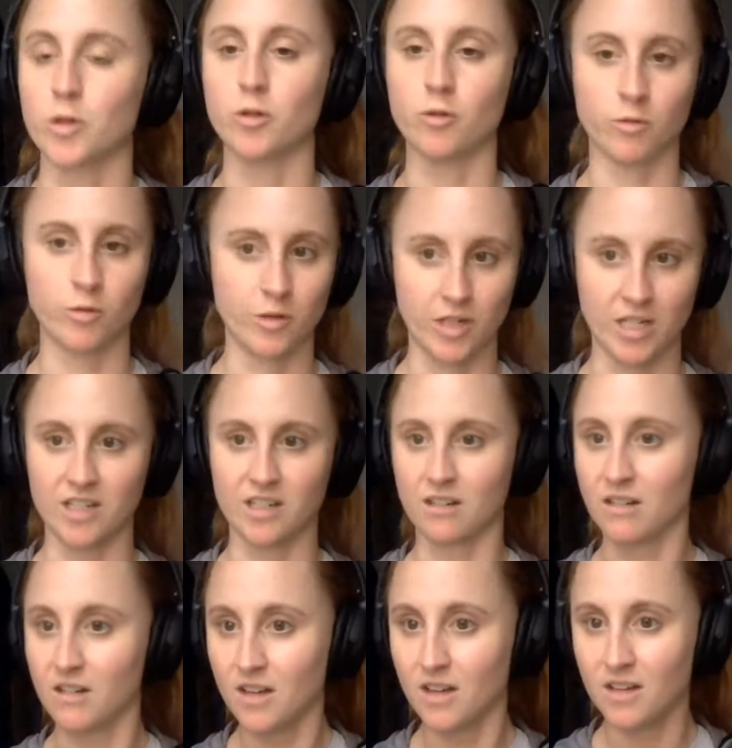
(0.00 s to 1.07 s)

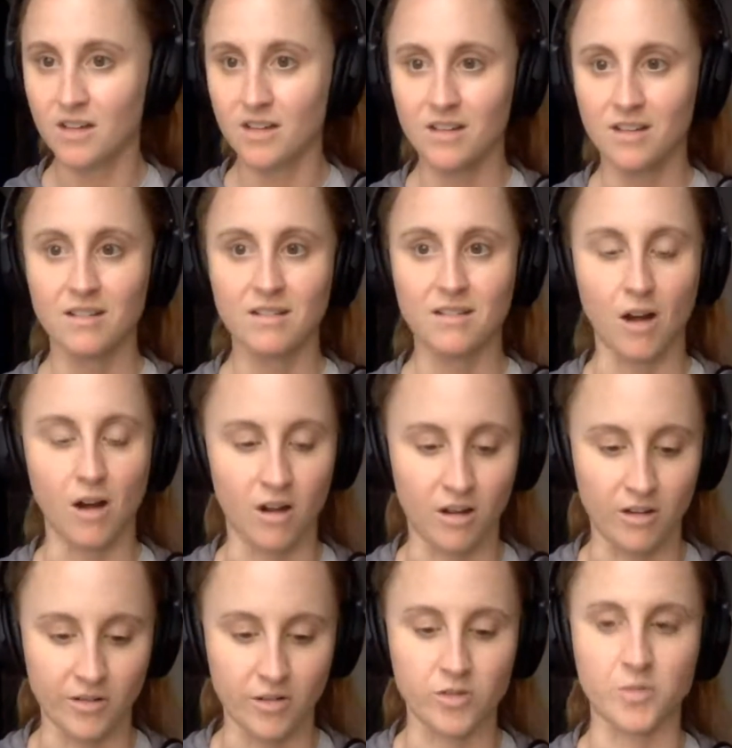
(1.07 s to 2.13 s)
recruiting
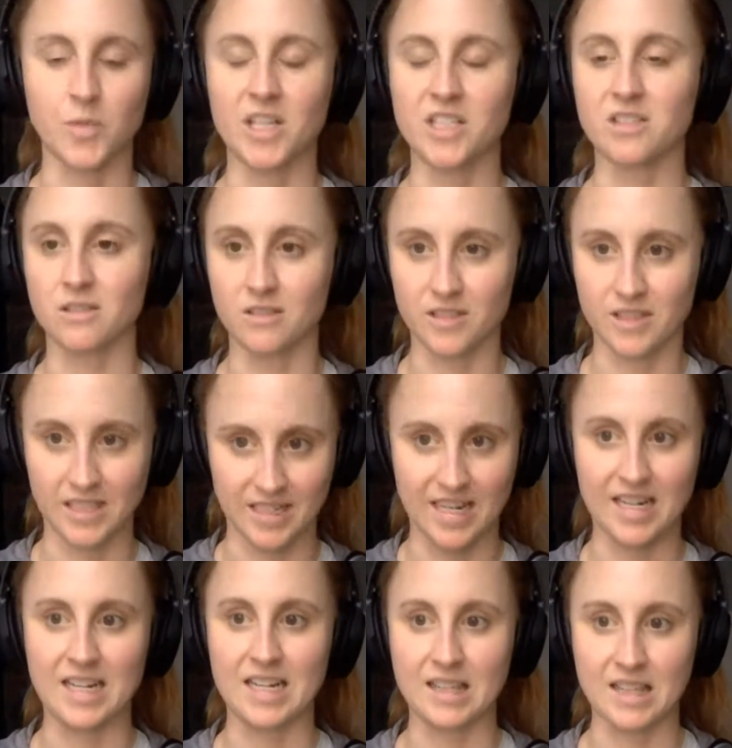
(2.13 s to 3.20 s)
all those muscles and
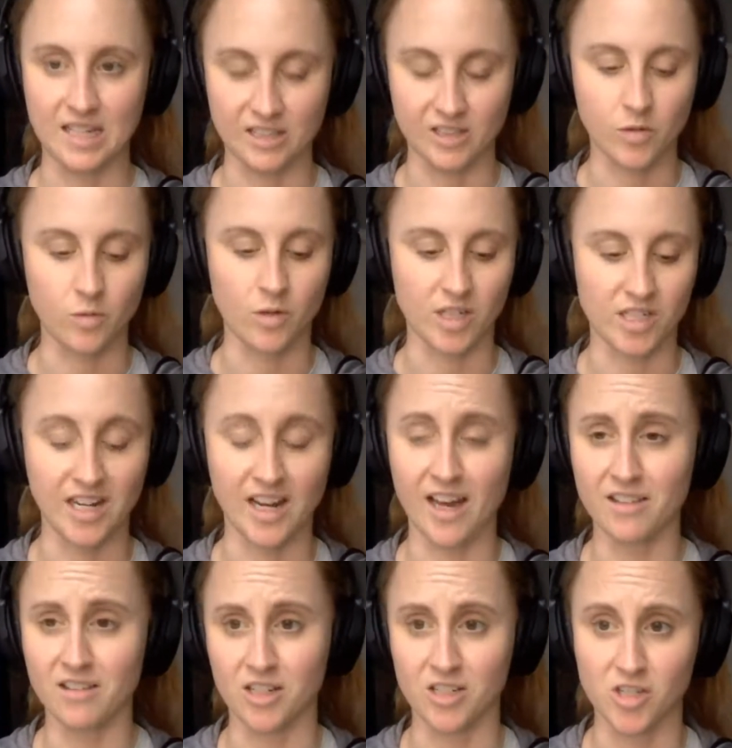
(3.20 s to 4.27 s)
getting things to work
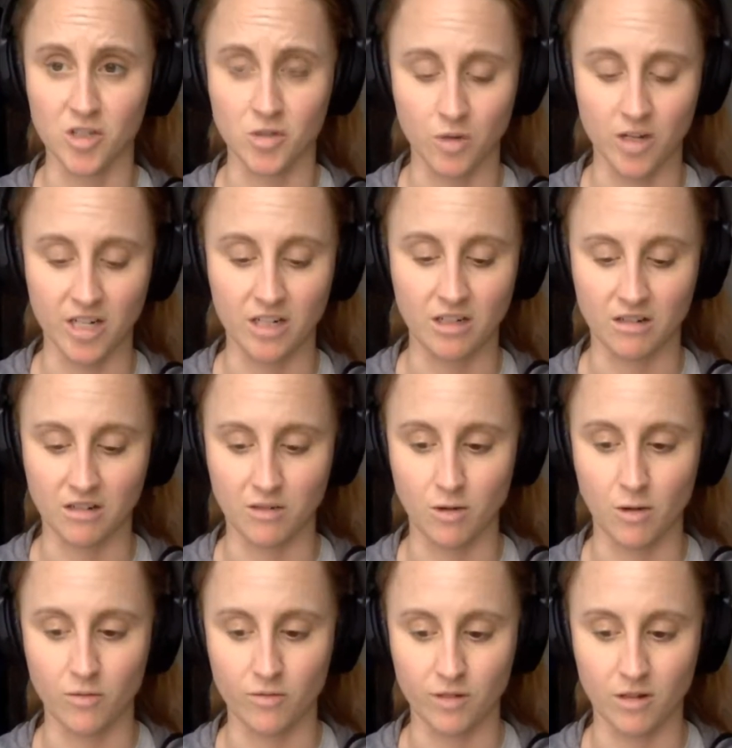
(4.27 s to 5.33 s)
together and just working on
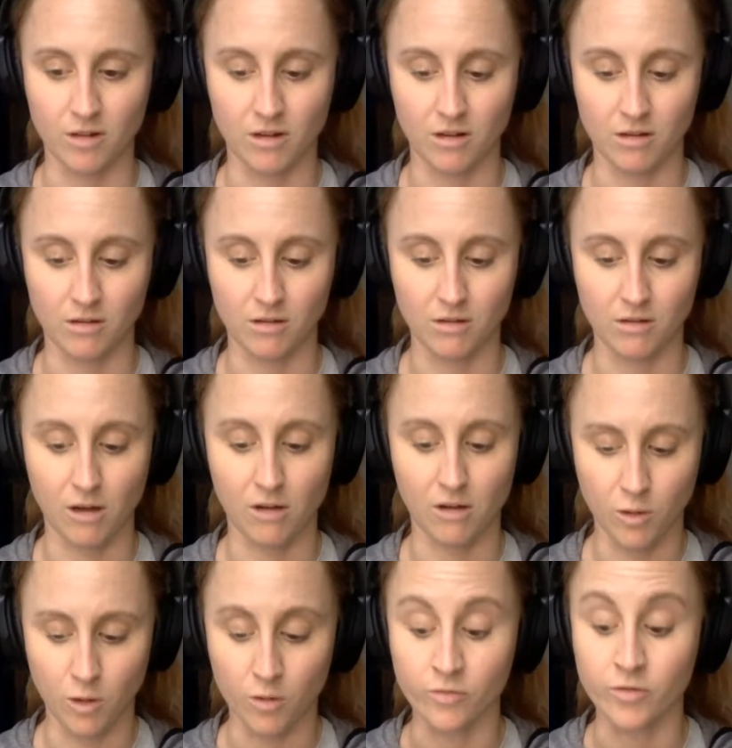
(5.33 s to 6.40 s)

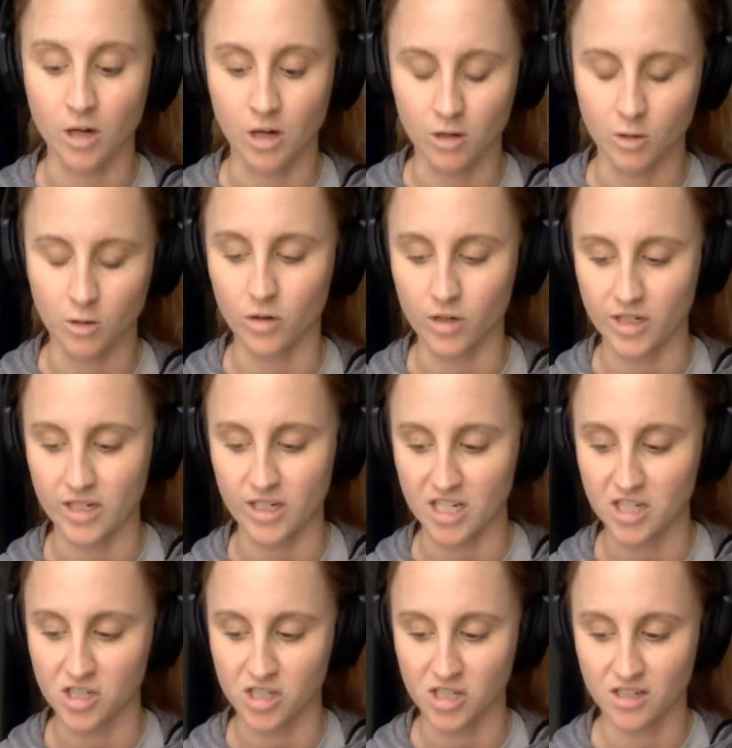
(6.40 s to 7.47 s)
overall
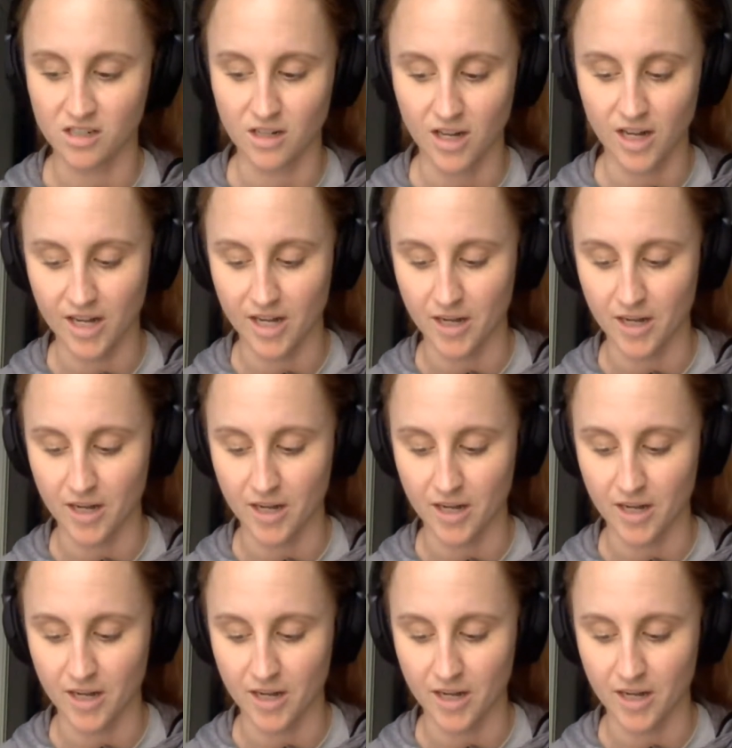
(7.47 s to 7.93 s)
coordination.